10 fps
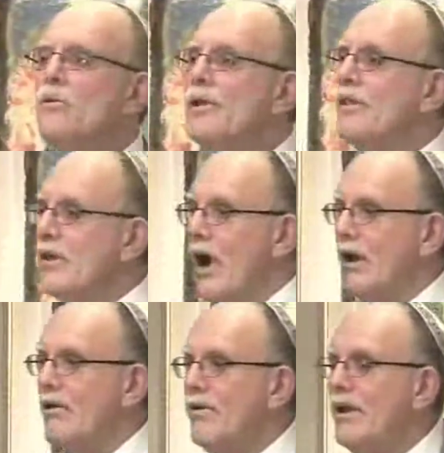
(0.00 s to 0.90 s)
You win the
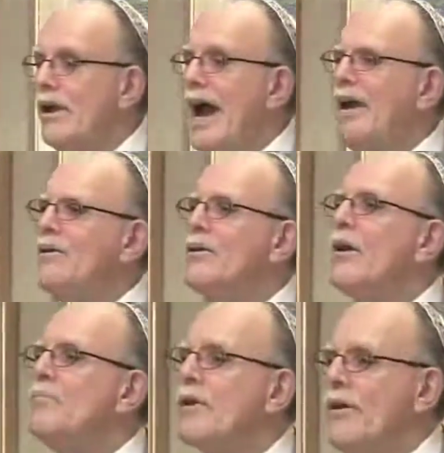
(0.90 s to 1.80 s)
lottery, how could you
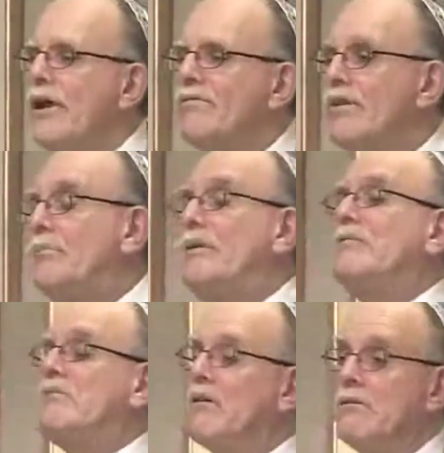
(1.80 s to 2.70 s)
not be grateful? I mean,
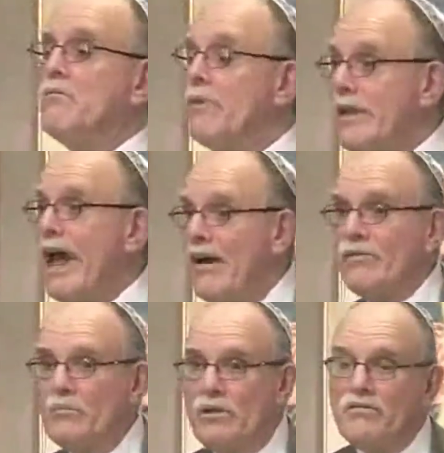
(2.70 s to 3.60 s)
you really
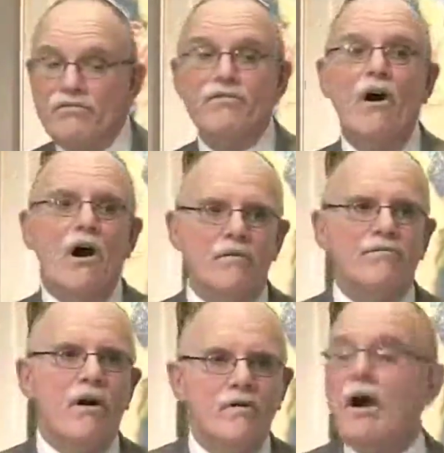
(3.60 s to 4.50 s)
have to be
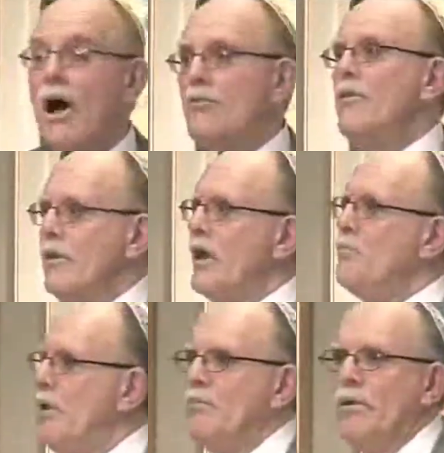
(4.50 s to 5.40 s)
far, far, other than a
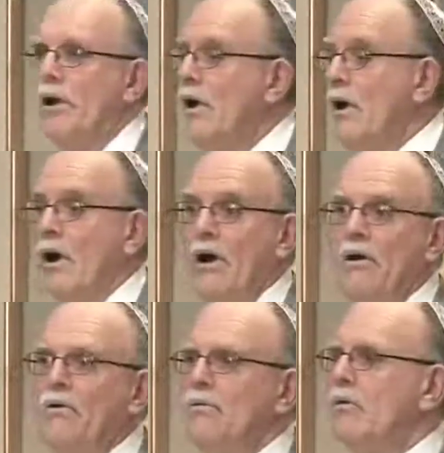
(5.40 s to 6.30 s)
lot of people
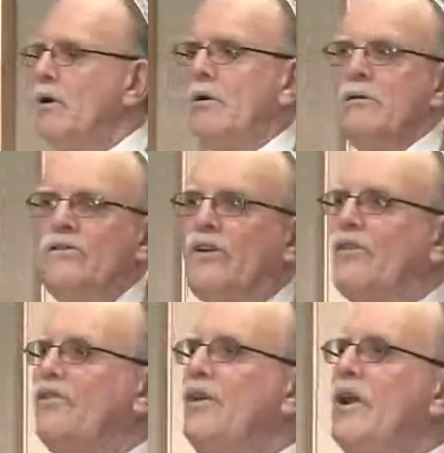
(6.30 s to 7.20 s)
who
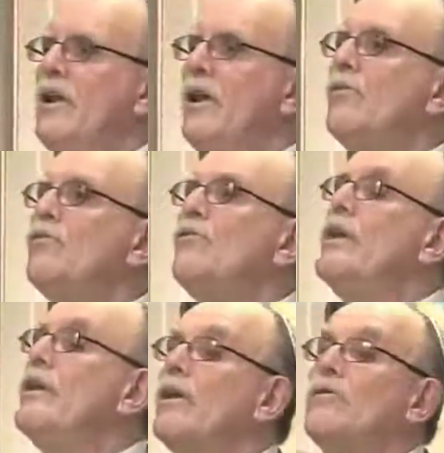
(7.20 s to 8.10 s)
succeed
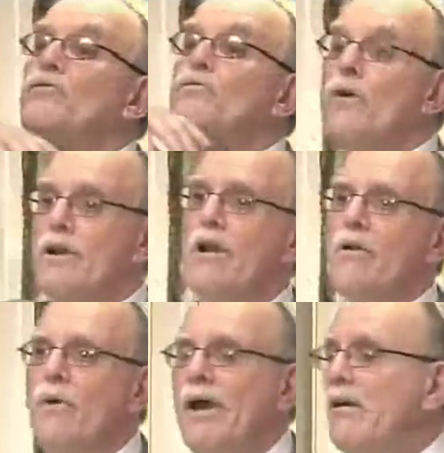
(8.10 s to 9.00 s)
in an
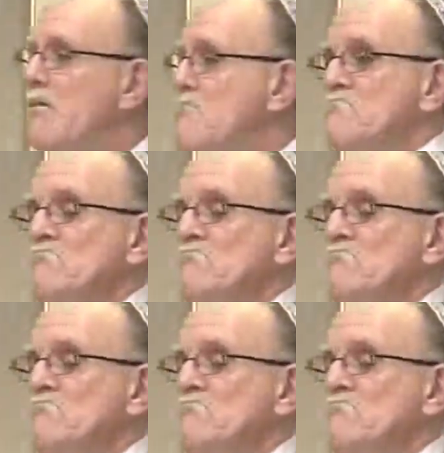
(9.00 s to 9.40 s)
extraordinary way.